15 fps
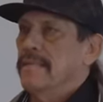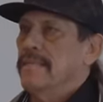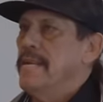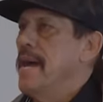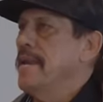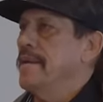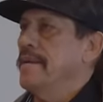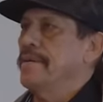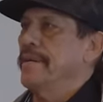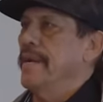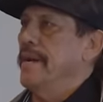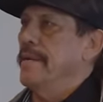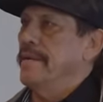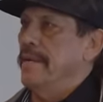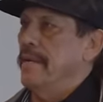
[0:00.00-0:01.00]
Not a good
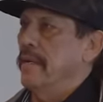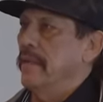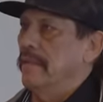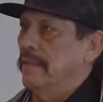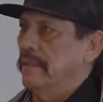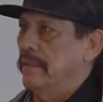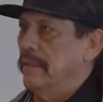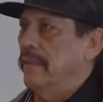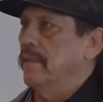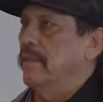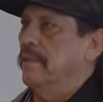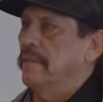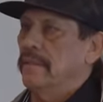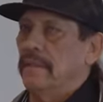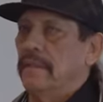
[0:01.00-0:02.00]
idea, you
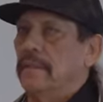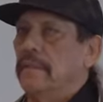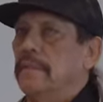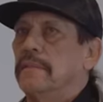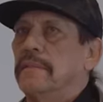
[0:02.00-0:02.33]
know, no.